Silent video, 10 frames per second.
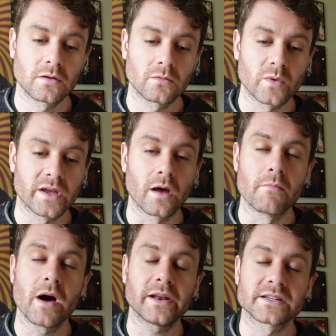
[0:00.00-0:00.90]
we get a
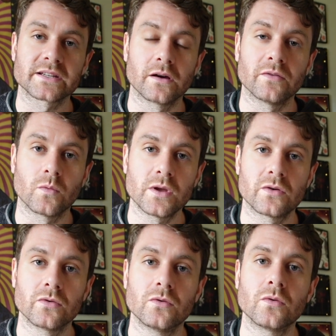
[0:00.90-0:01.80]
minor scale that we
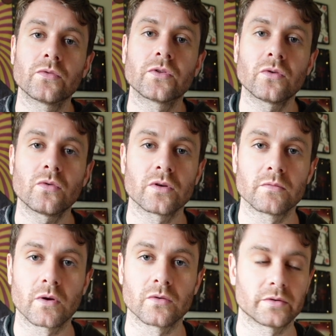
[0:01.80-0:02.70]
call the
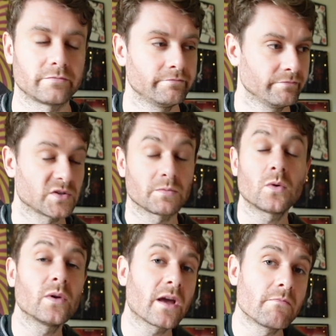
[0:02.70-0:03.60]
Dorian mode. So I'm
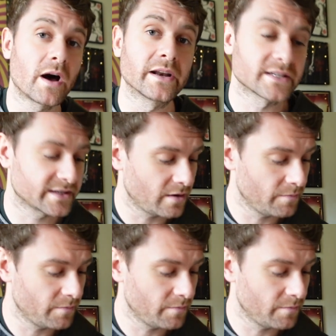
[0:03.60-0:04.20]
calling it a minor scale